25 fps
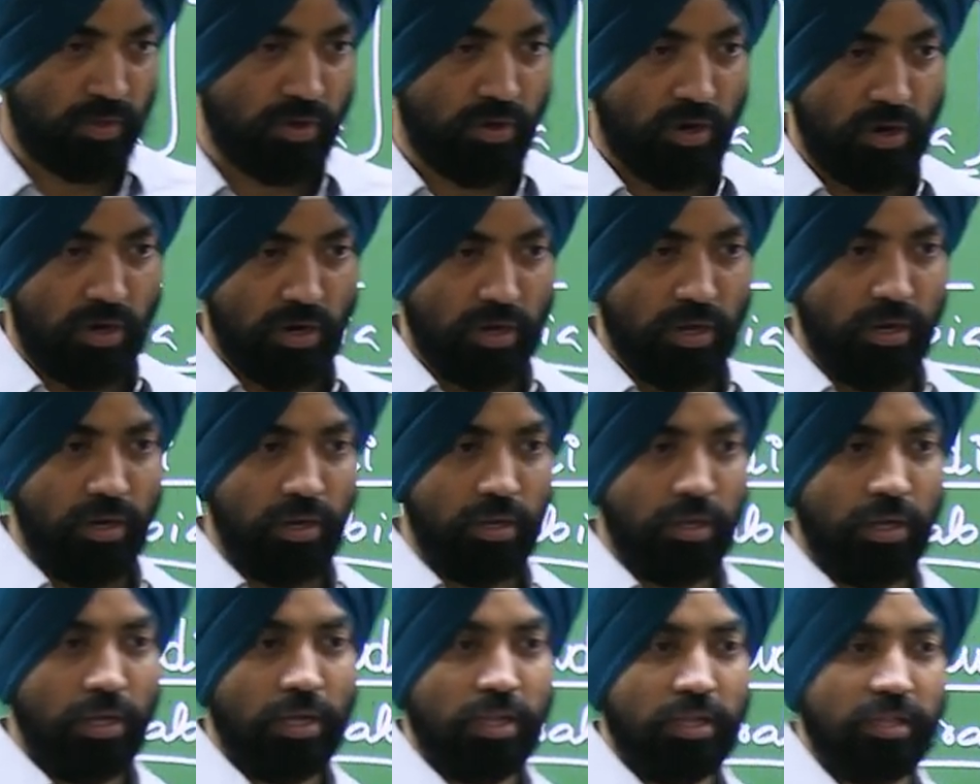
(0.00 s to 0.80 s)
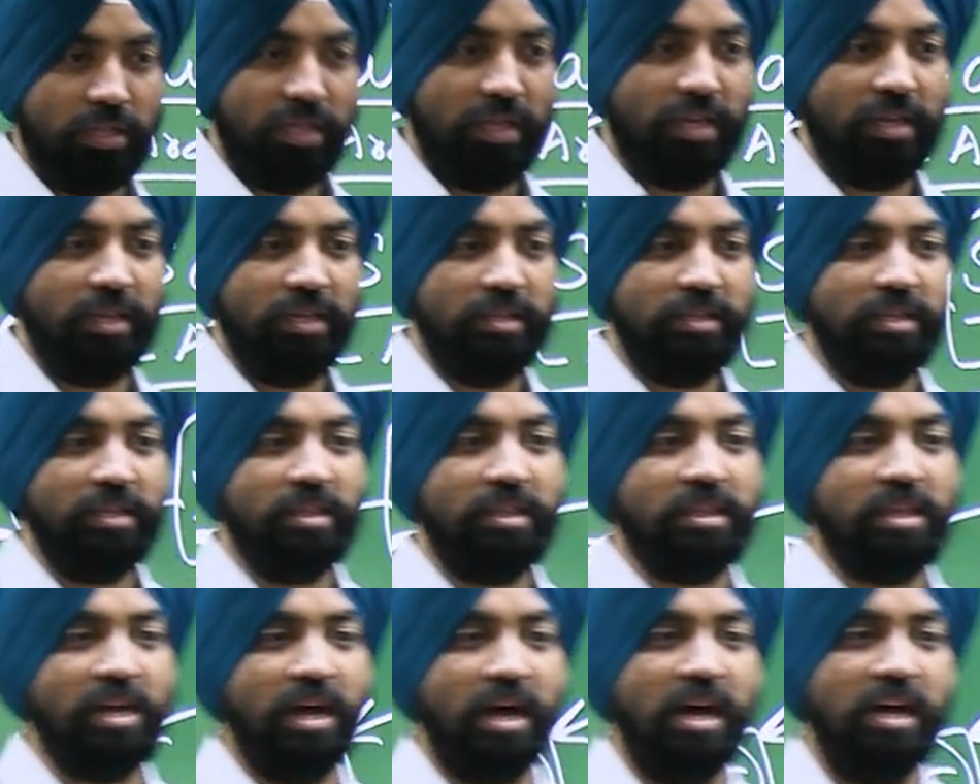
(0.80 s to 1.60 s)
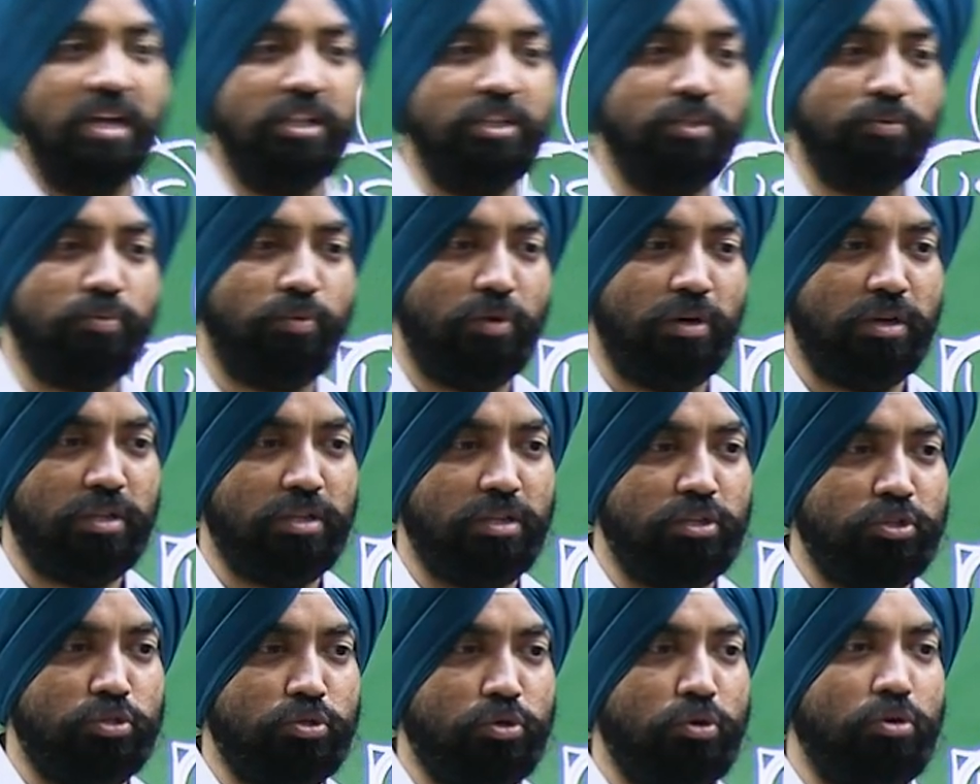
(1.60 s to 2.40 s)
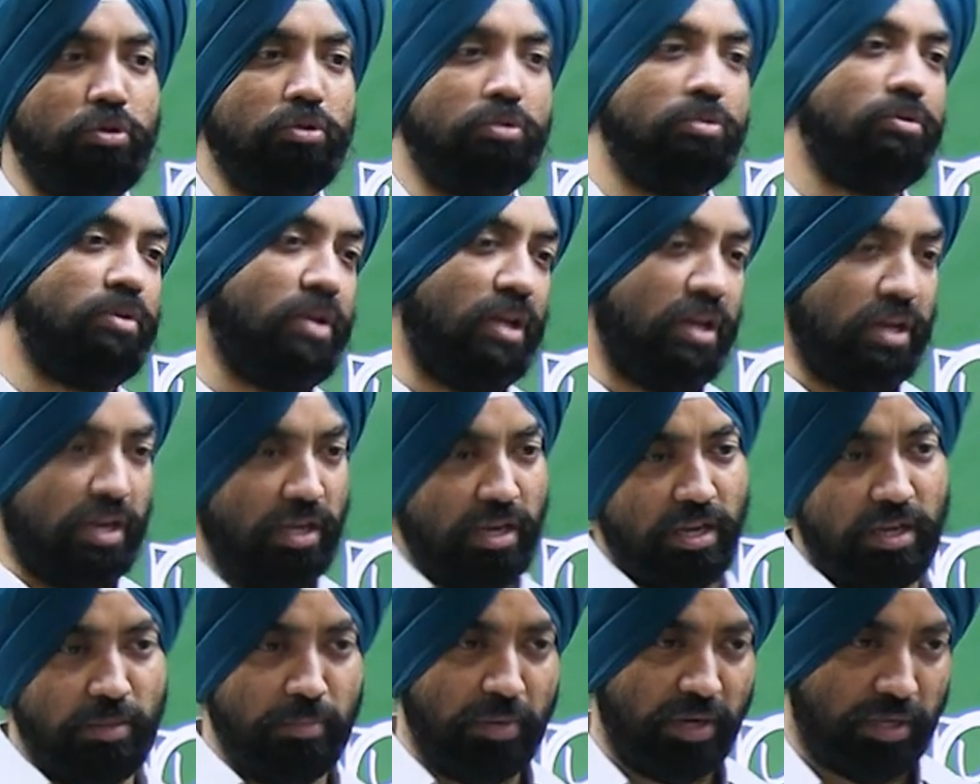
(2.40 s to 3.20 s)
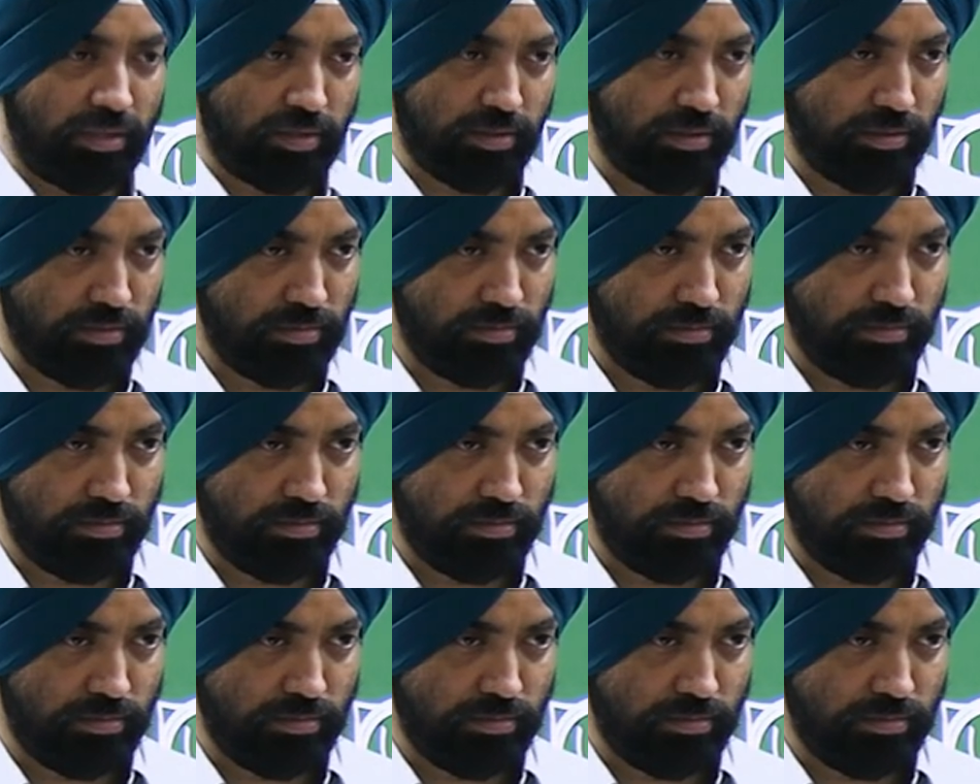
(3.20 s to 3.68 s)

Or there is a chance for the soul to take a rebirth.